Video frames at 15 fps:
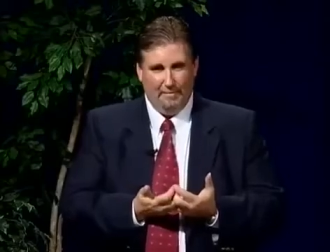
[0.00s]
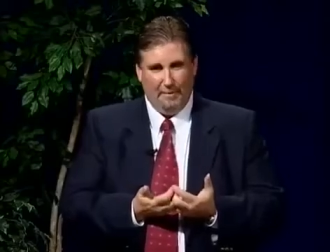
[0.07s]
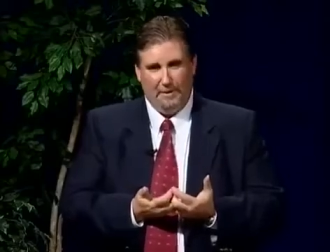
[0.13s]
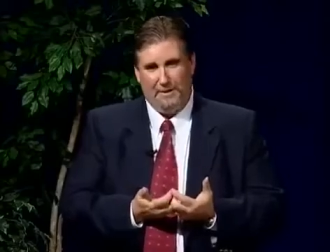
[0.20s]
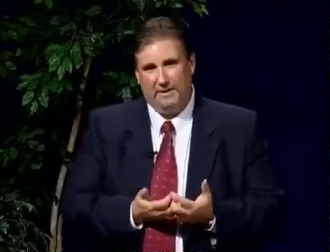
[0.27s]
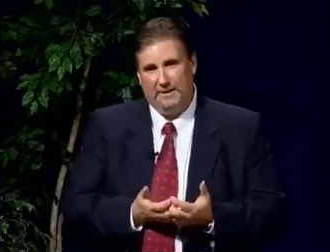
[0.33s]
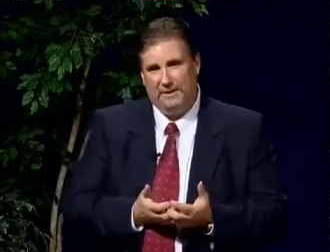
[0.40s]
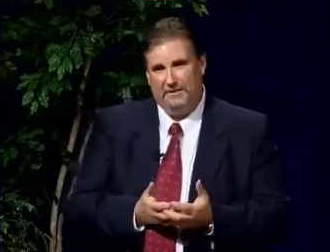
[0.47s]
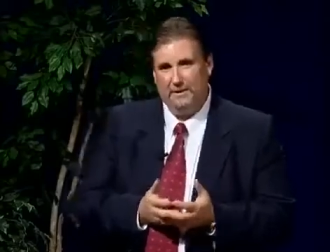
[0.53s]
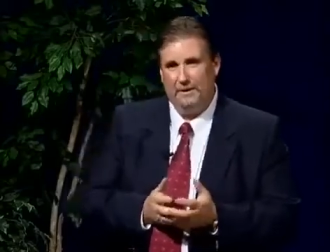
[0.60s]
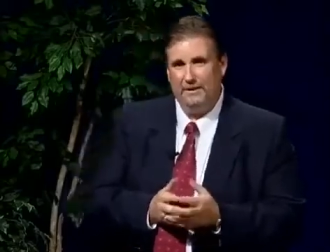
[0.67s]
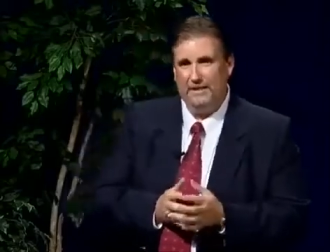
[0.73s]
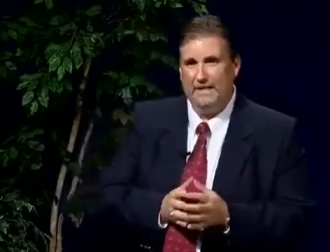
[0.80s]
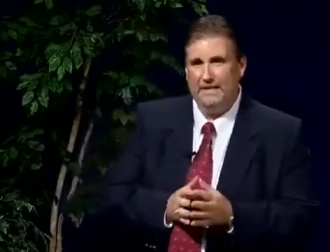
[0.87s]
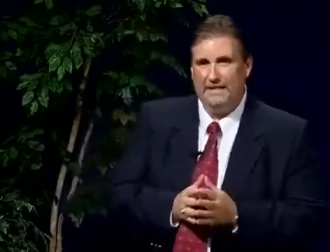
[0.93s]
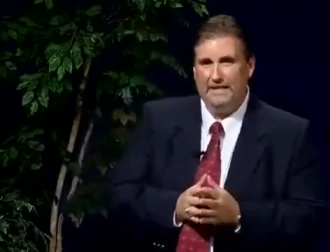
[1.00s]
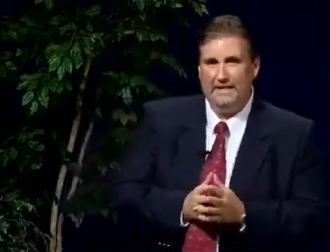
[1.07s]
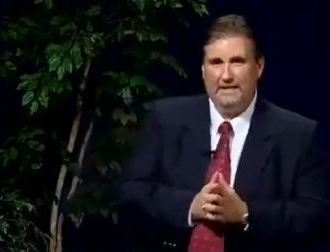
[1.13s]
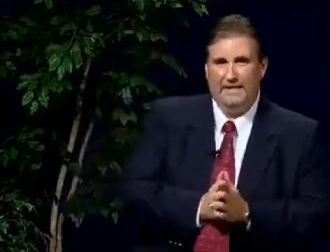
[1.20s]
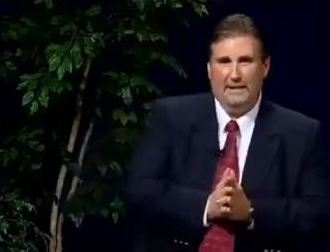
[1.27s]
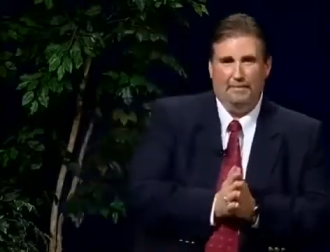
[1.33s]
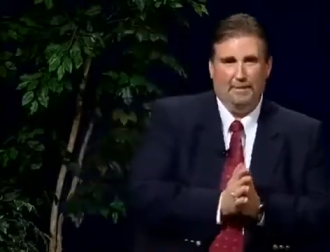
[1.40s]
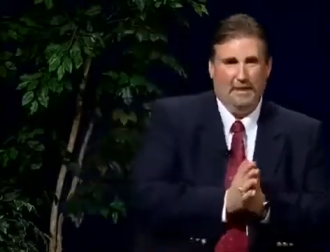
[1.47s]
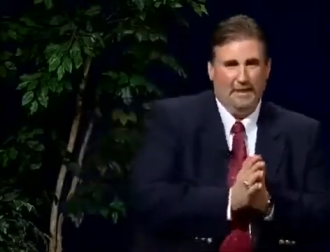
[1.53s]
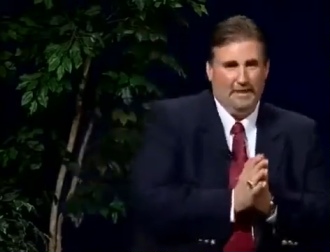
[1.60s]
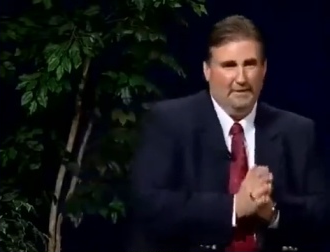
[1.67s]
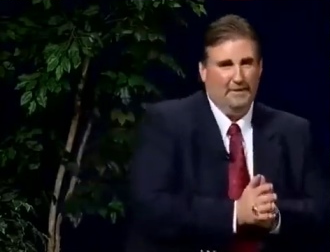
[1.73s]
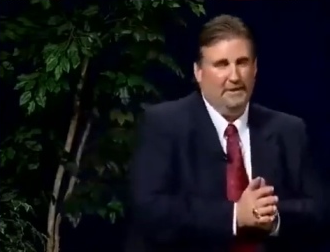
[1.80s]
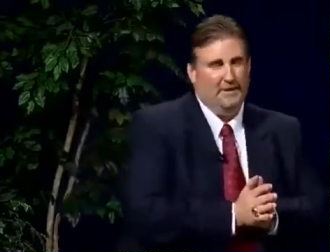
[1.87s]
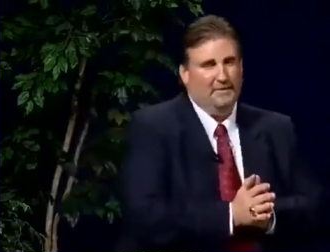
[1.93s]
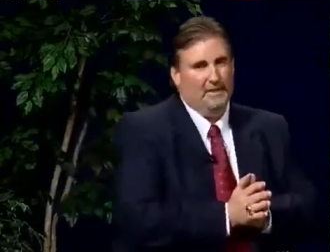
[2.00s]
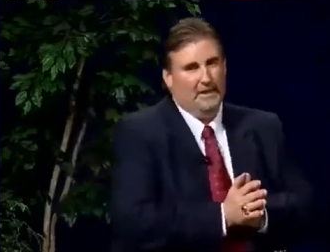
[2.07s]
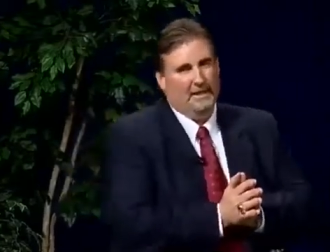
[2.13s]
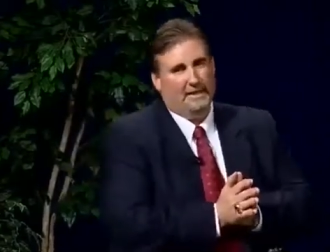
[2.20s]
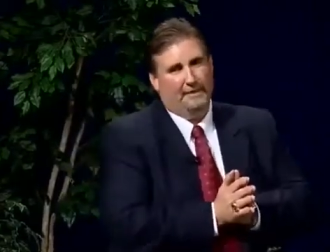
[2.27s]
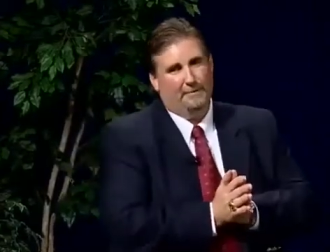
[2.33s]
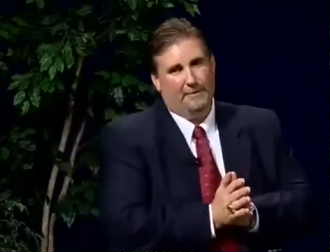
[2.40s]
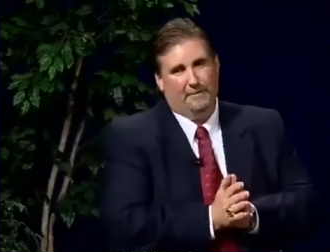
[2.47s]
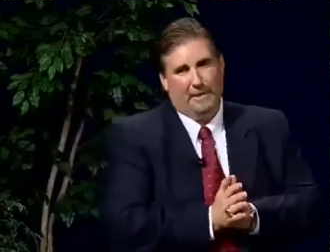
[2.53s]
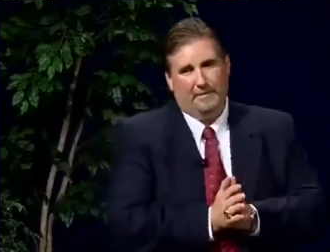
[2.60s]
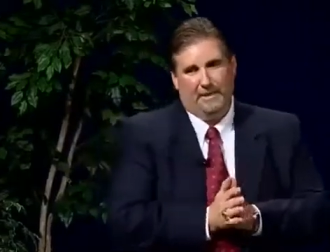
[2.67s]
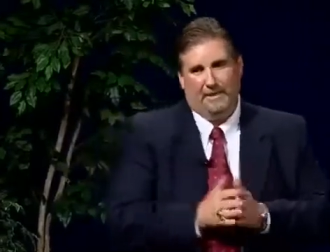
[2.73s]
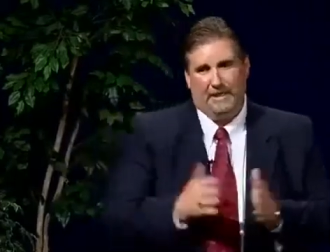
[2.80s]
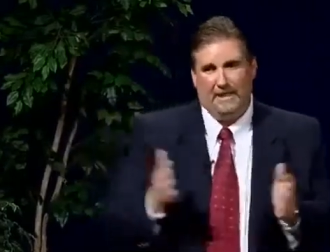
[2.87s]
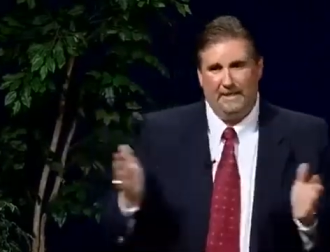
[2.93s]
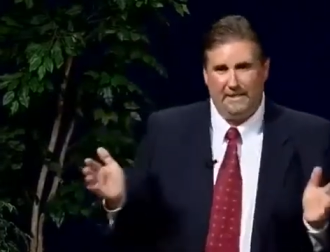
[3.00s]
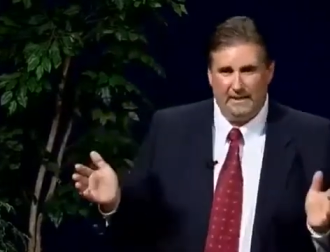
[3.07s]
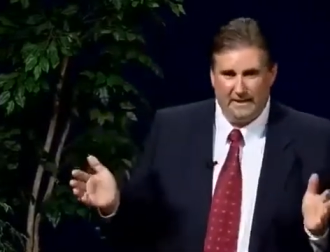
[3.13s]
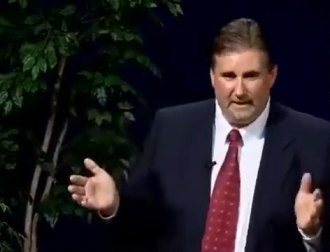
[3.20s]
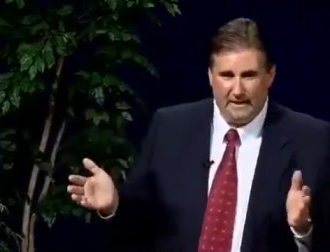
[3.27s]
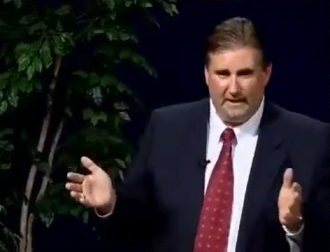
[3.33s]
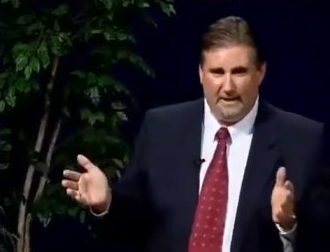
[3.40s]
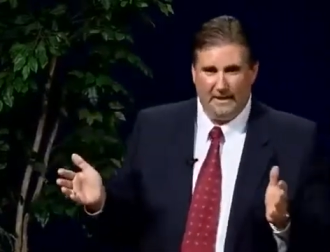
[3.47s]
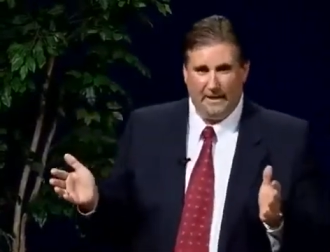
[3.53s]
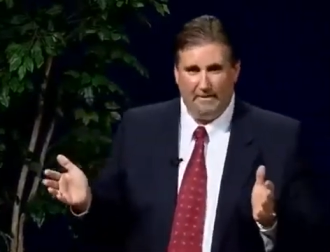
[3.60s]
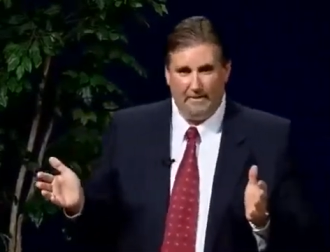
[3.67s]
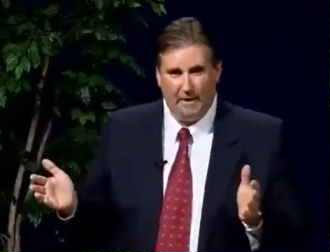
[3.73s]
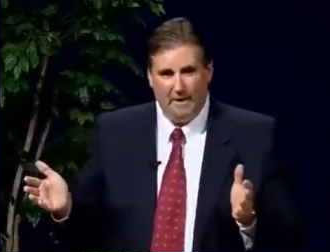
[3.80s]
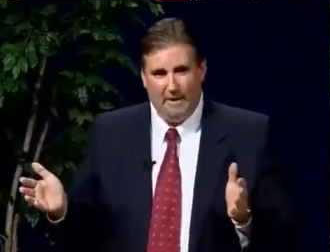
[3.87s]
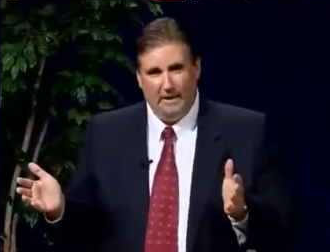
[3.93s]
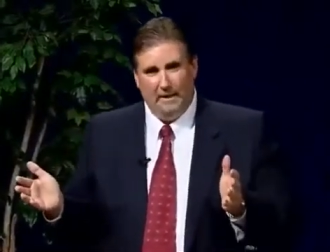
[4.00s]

Most of these folks had to get up hundreds of times, maybe thousands of times,